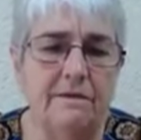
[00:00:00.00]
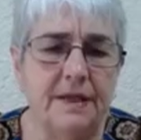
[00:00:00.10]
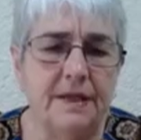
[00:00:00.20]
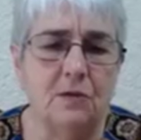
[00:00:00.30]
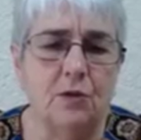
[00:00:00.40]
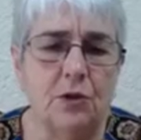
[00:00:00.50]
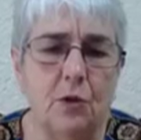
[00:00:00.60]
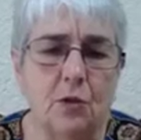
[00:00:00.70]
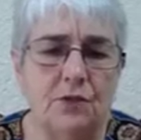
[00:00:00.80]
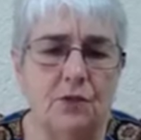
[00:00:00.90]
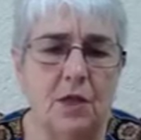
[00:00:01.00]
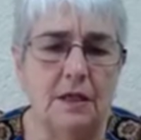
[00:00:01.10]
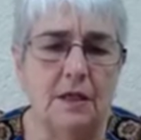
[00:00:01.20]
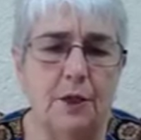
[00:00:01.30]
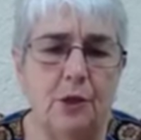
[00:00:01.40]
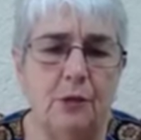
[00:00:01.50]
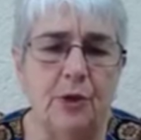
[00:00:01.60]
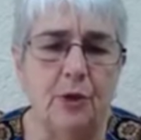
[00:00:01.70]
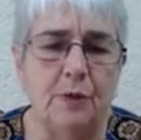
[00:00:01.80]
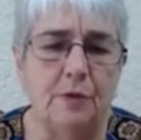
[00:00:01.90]
fastened with cords of white linen and
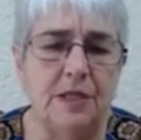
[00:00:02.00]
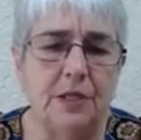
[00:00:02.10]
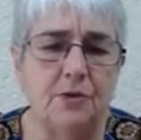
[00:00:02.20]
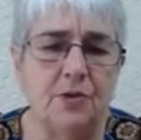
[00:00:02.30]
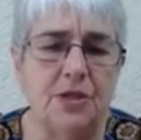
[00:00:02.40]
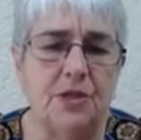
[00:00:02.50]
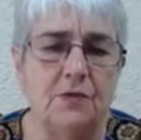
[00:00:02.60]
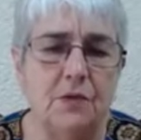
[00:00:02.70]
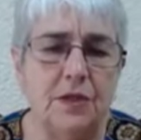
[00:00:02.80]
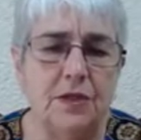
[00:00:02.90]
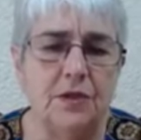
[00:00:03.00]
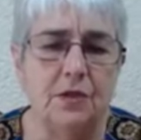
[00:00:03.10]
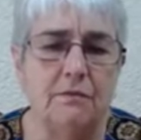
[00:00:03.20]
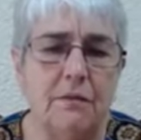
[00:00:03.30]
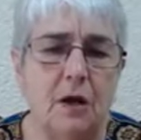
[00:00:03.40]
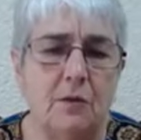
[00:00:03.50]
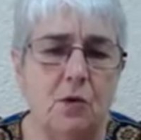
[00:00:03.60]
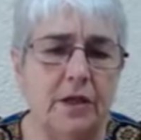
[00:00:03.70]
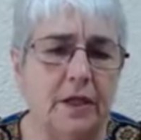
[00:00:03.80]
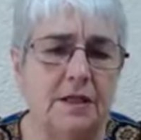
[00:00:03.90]
purple materials, silver rings on marble
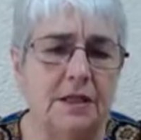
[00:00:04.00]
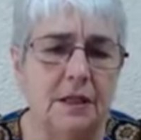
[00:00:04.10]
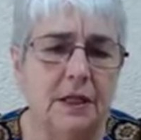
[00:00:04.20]
pillars.